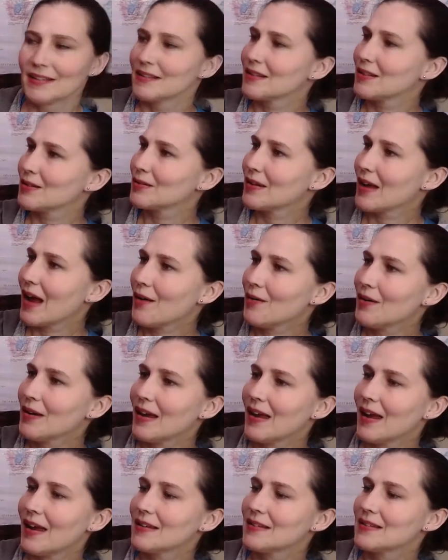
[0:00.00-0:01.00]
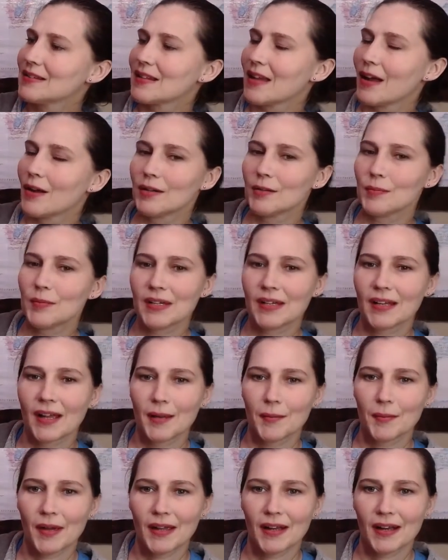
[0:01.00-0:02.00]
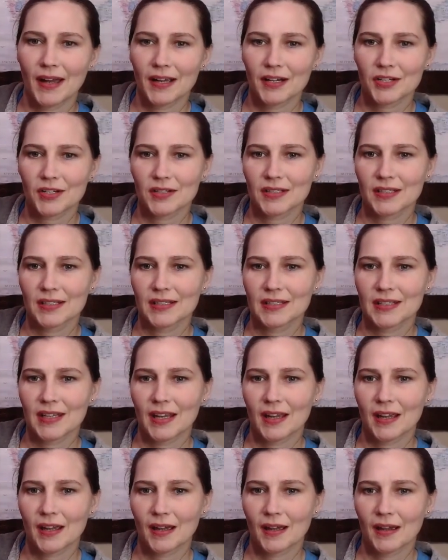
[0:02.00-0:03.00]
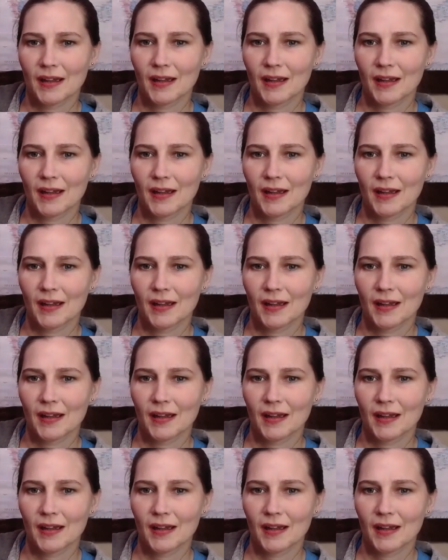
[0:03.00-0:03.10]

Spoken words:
So now it hangs down a bit. I might actually take